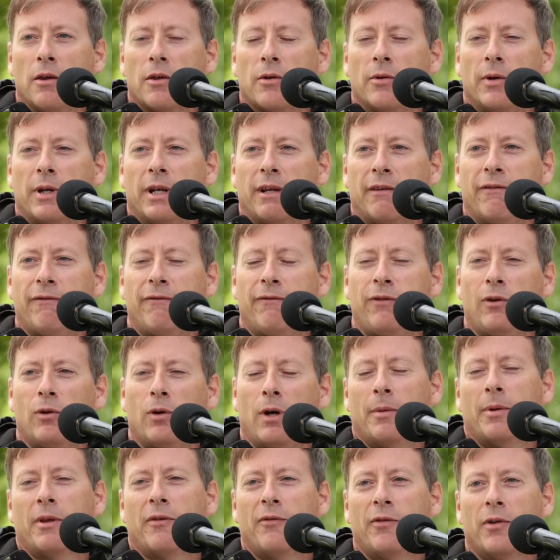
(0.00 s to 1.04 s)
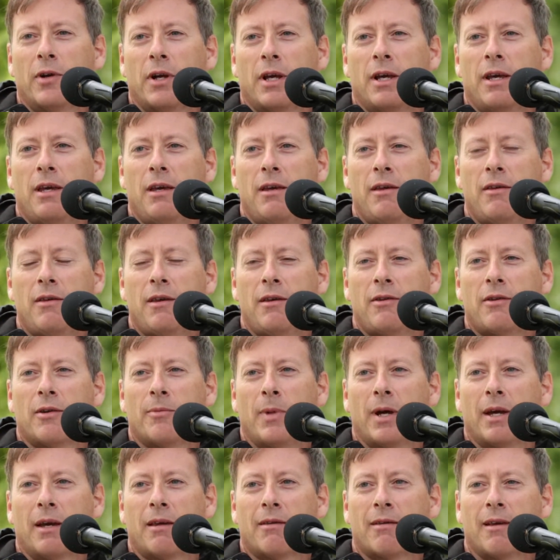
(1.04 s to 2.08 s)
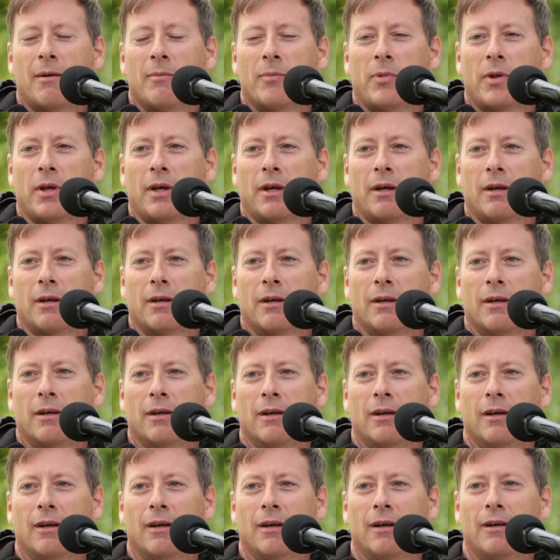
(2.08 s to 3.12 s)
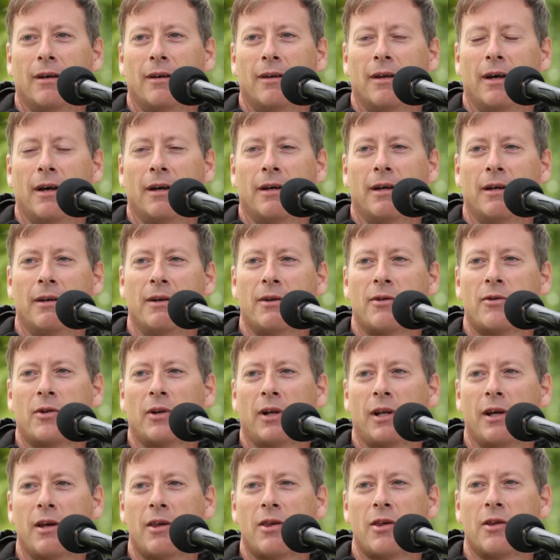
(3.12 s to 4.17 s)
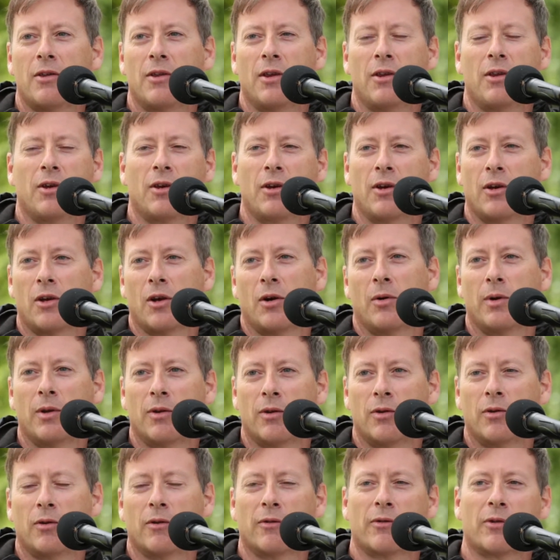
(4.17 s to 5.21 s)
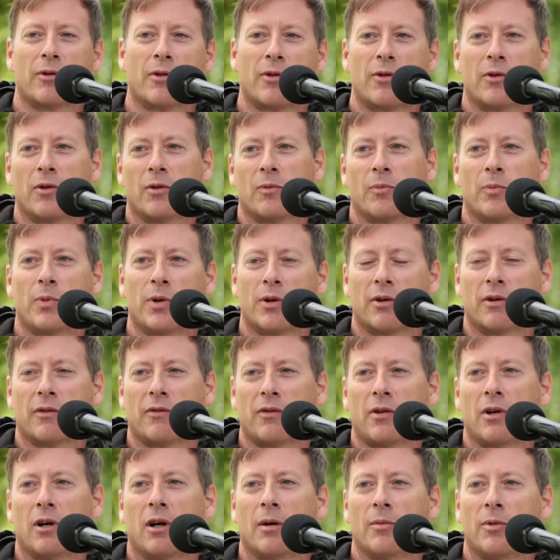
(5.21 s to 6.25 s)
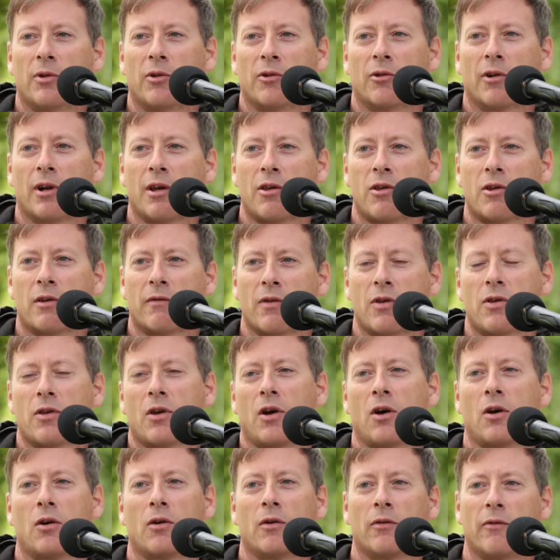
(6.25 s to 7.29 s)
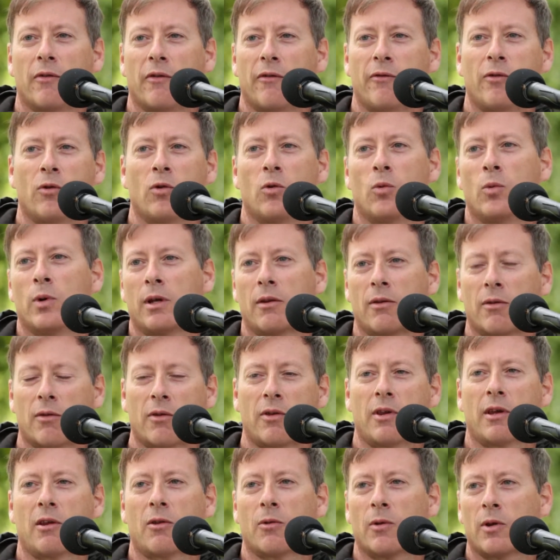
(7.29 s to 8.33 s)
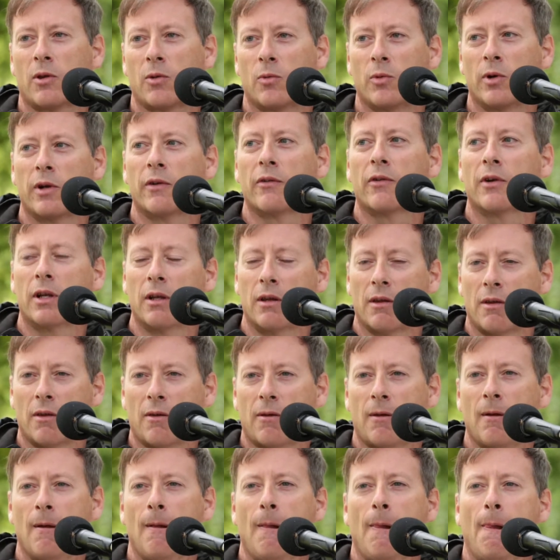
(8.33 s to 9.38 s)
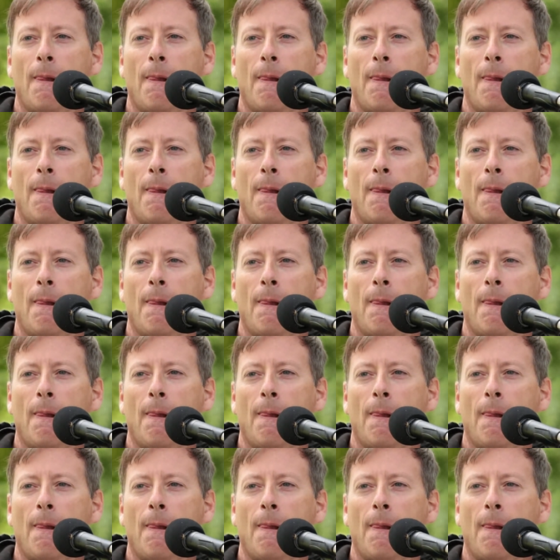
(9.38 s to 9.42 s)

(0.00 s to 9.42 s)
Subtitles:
it's very easy to make something, an installation that you can go into for a certain period of time, the duration of a show over 4 weeks or 6 weeks or whatever it is.